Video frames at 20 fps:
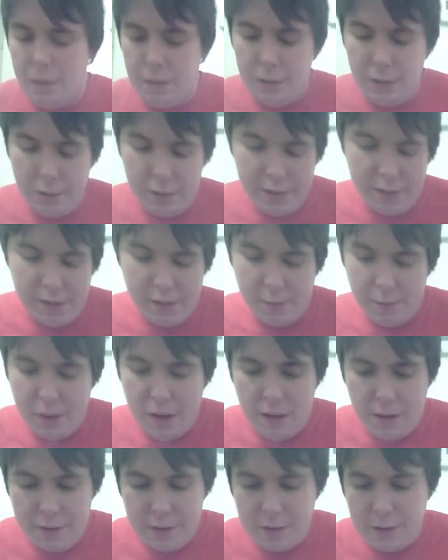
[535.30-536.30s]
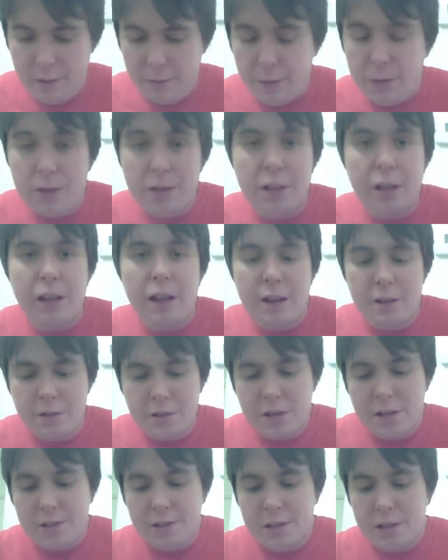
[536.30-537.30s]
know, this is a mod, you know, if you're into cloud
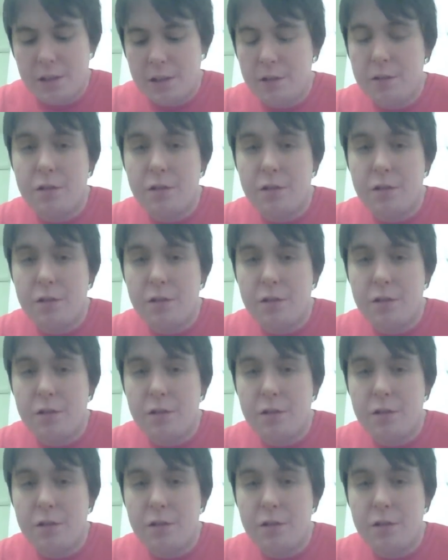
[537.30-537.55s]
chasing and you